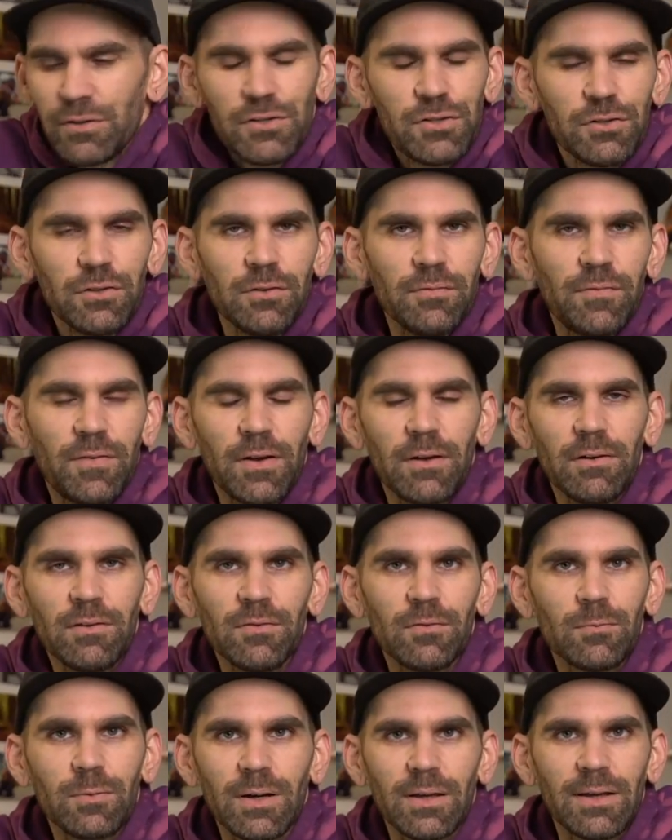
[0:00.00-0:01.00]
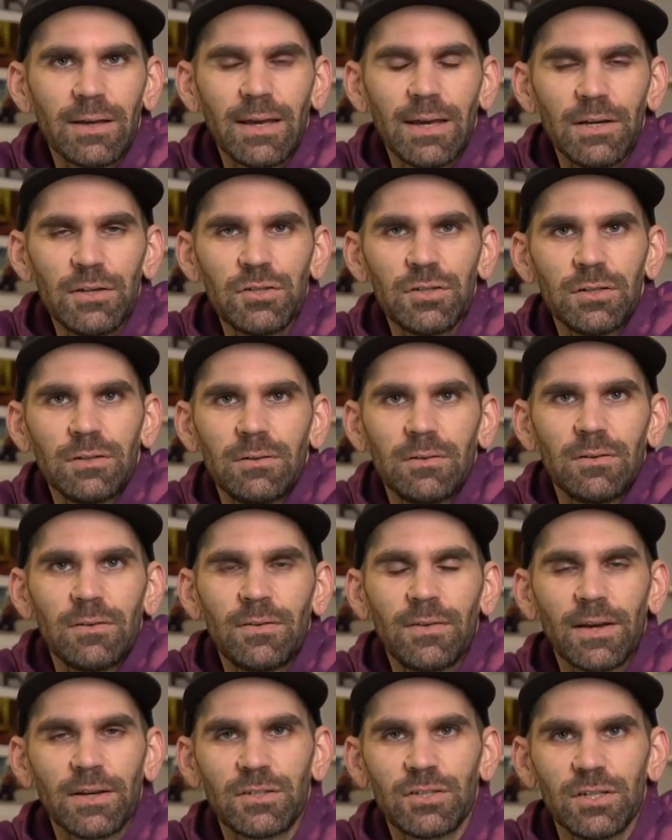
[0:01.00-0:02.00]
sure if there is a relegation
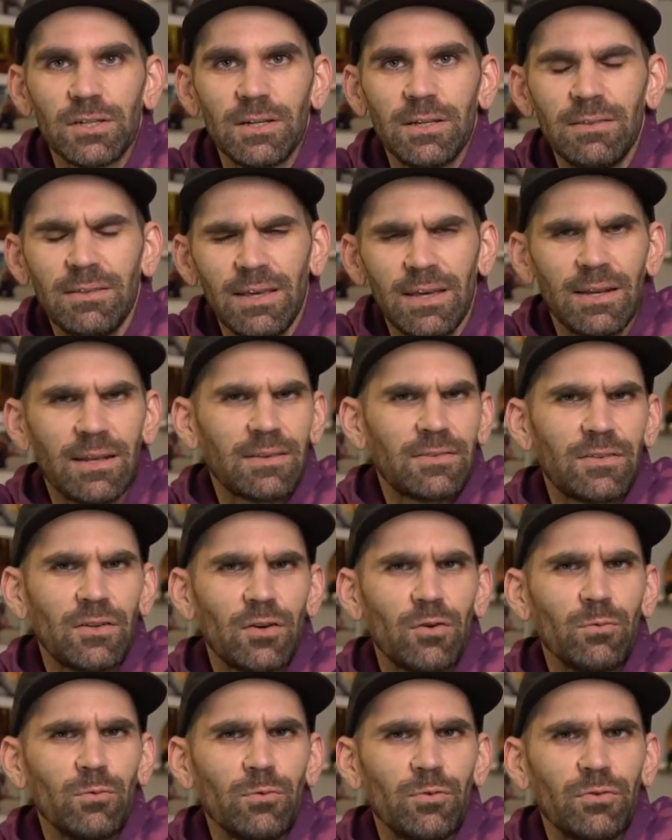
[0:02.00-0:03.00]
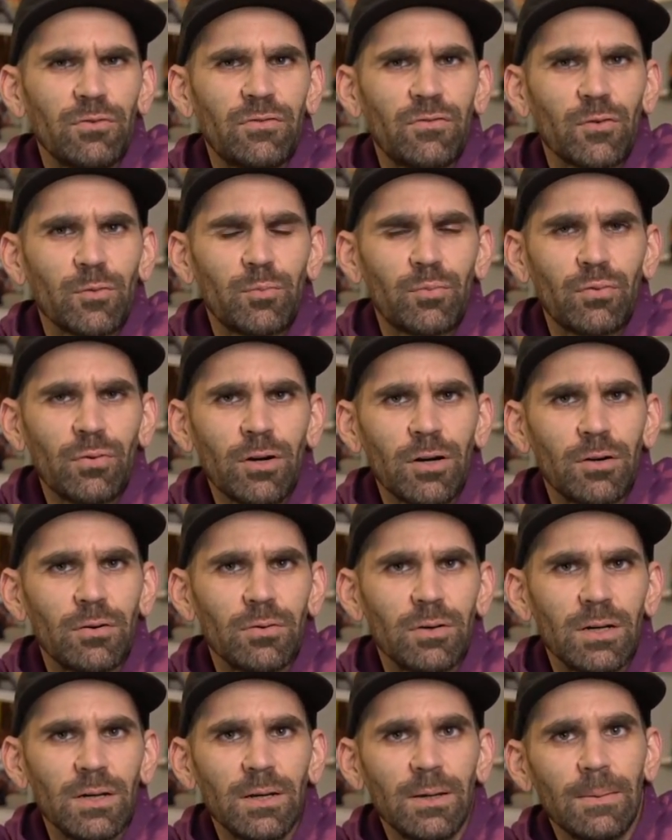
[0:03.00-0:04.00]
section in the NXL rules for
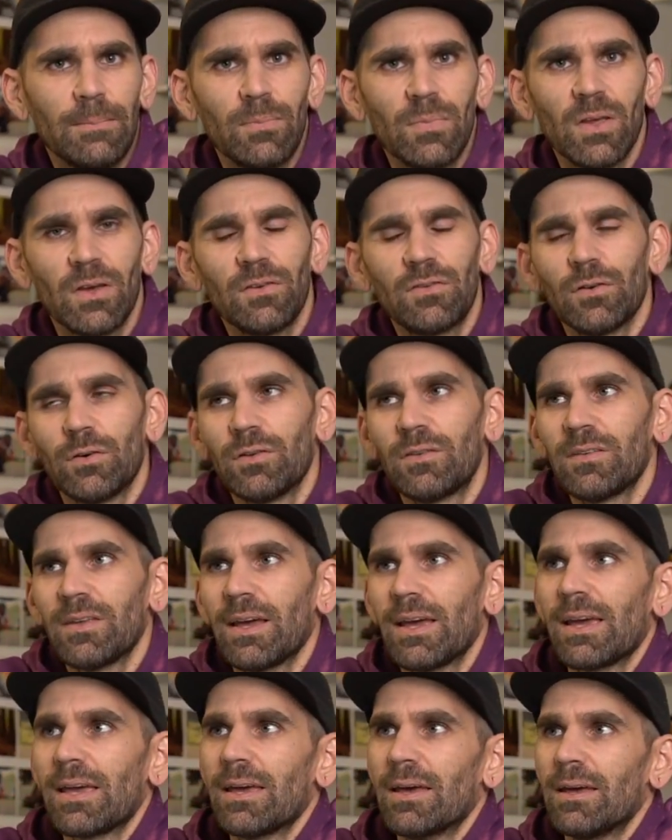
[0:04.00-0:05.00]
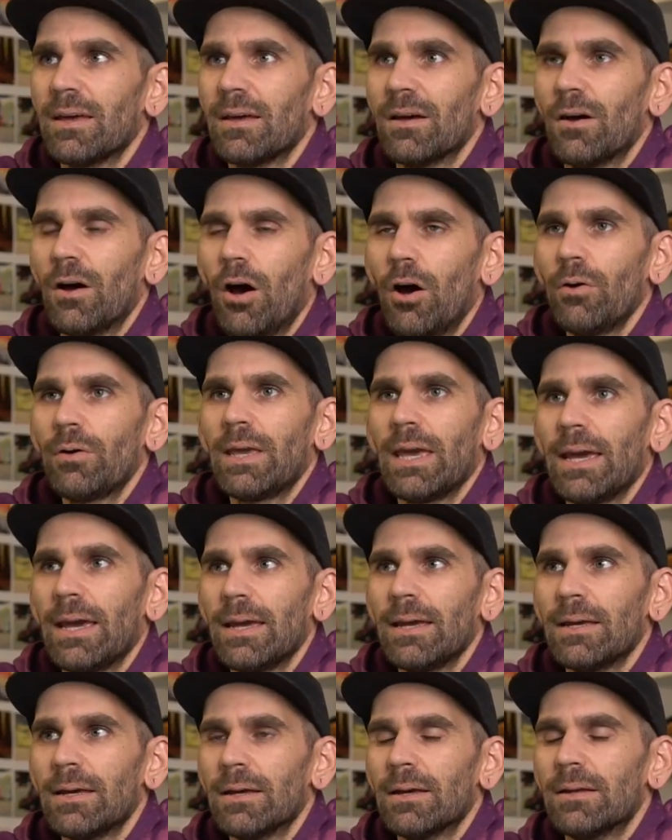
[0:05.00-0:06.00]
pro. So it's like,
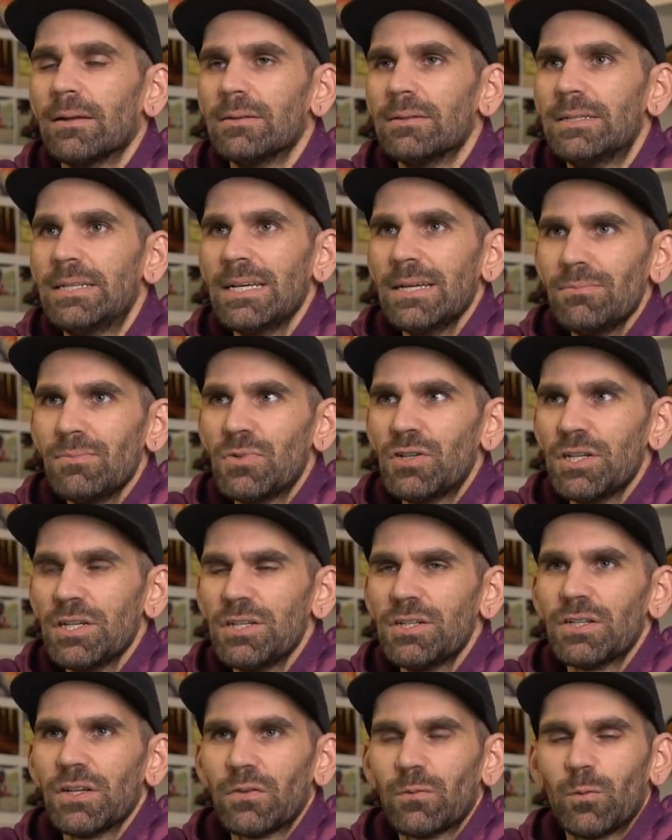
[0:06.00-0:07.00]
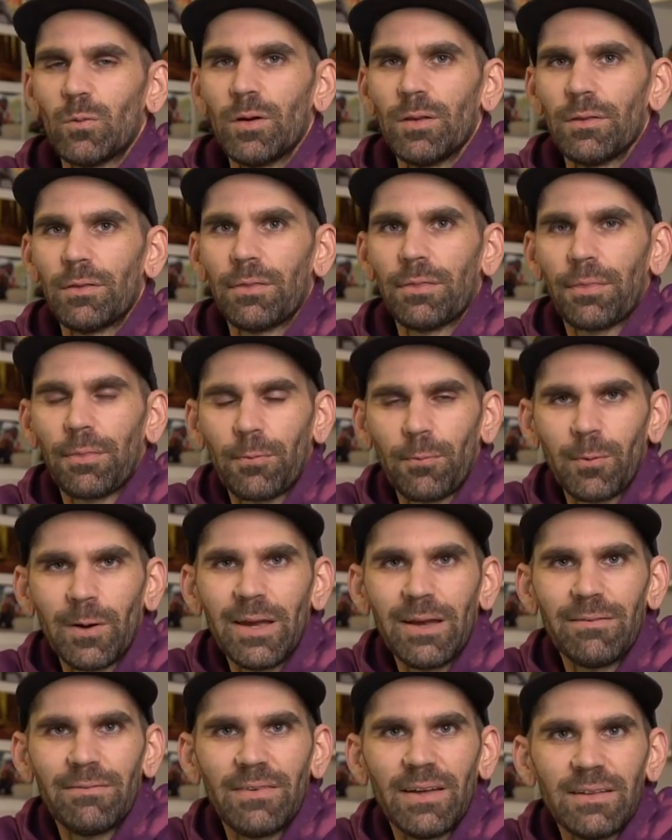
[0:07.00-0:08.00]
okay, DMG just won 3
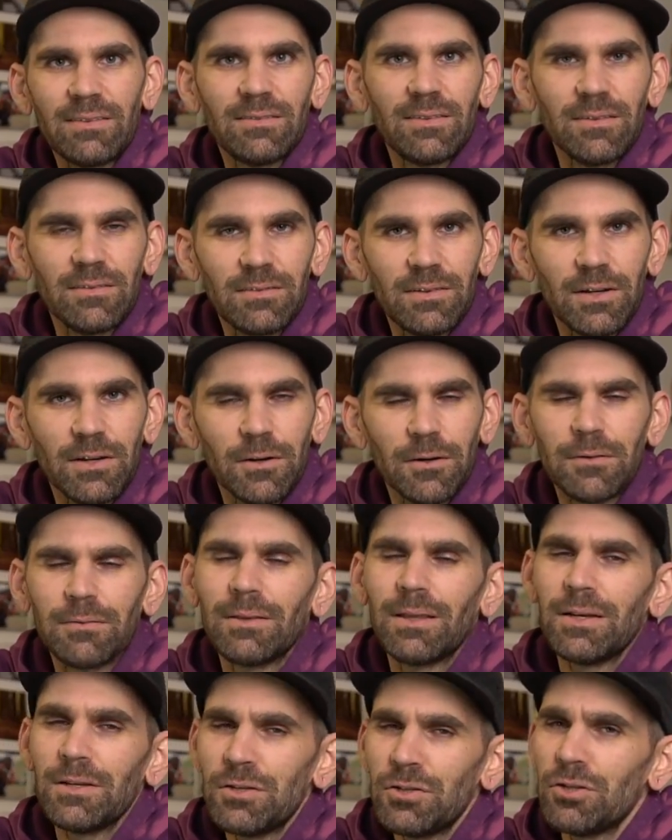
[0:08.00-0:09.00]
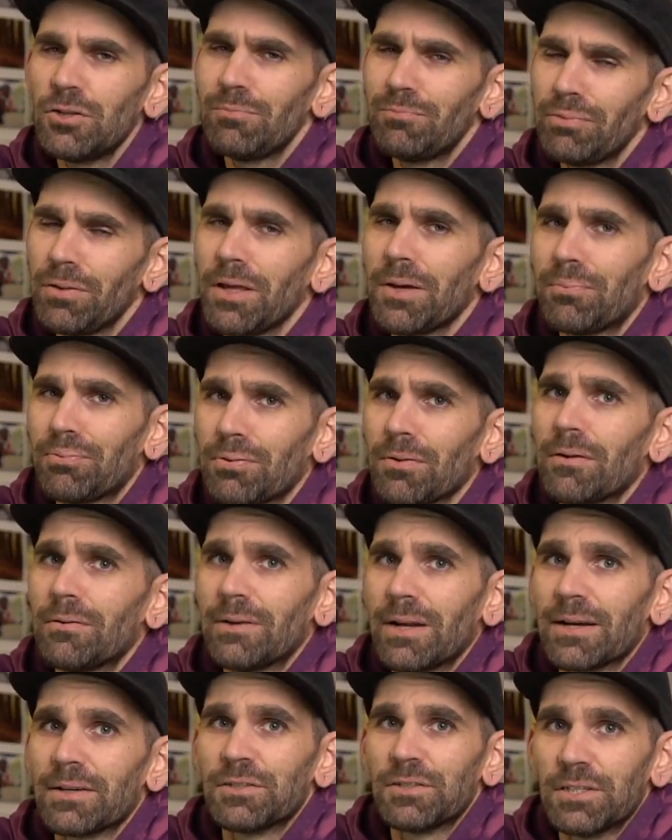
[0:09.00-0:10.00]
events this year. They should play pro
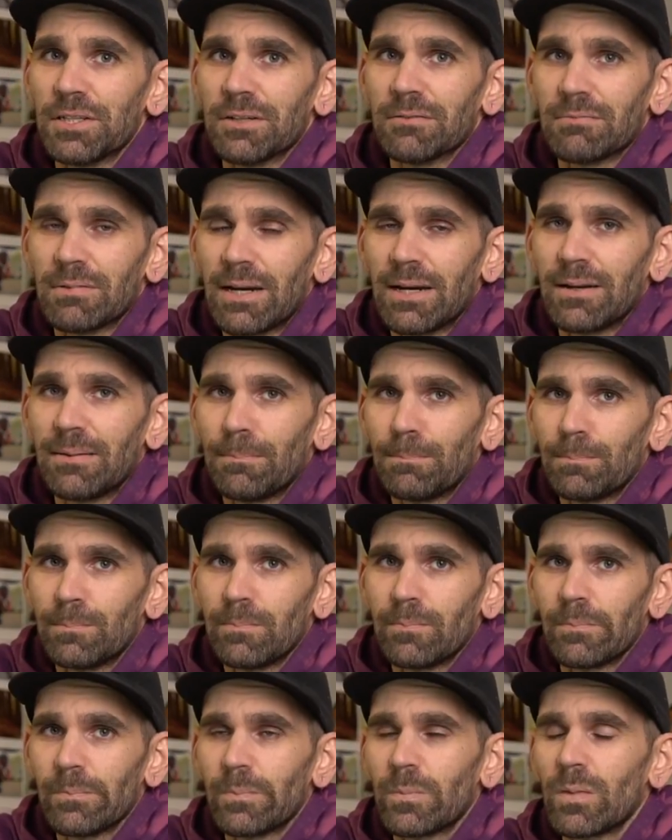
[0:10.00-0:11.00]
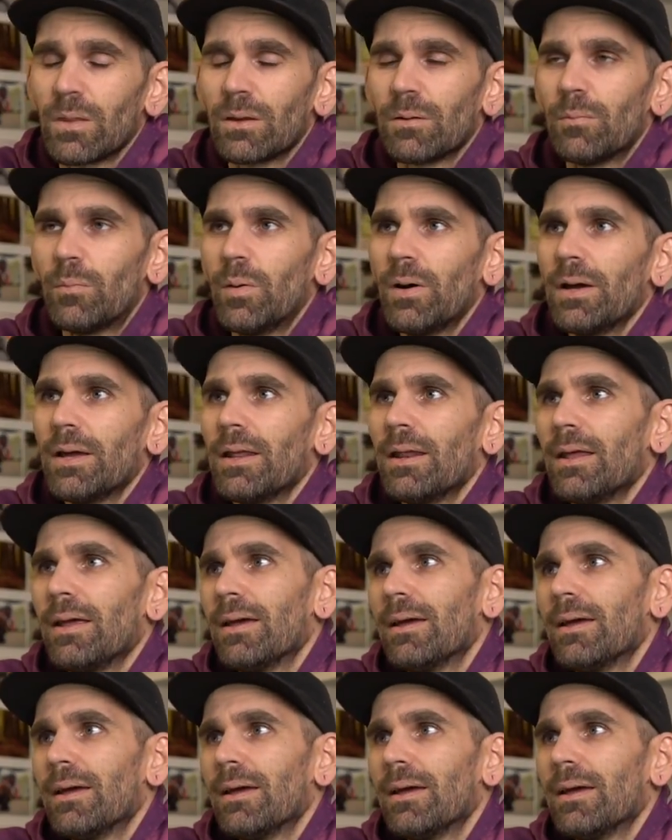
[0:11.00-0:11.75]
next year, right? But